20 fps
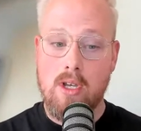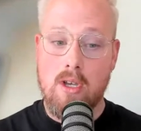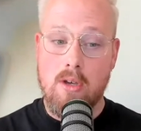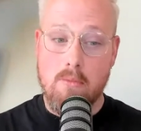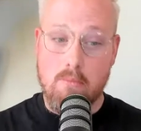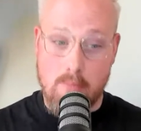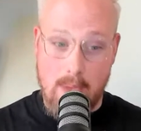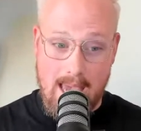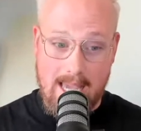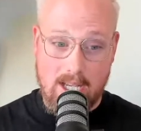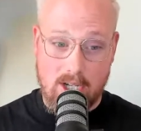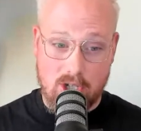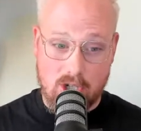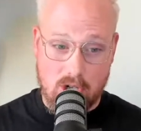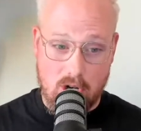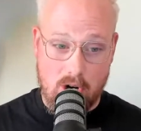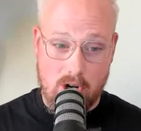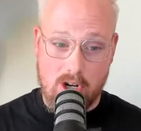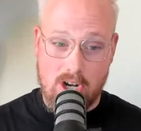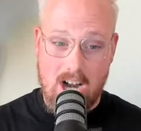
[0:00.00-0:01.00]
making
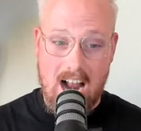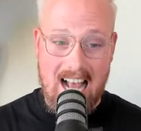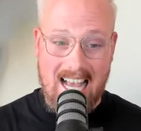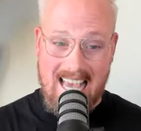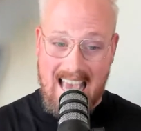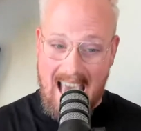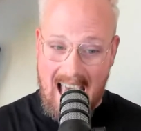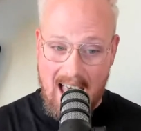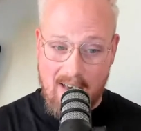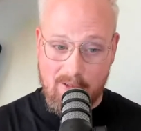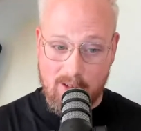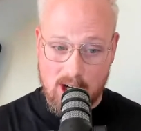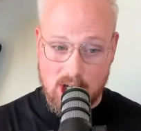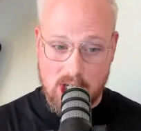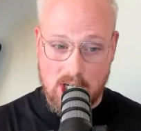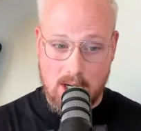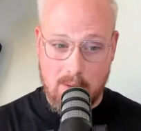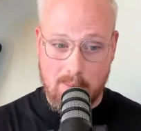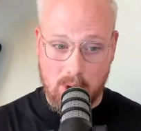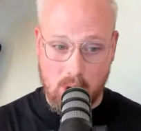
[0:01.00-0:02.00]
sure you're not
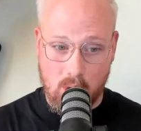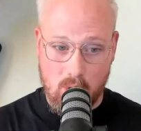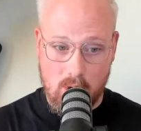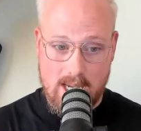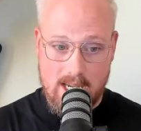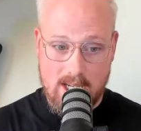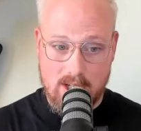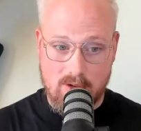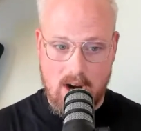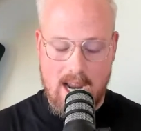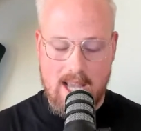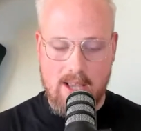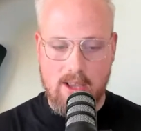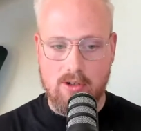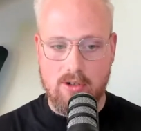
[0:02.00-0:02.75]
catfishing employees, right?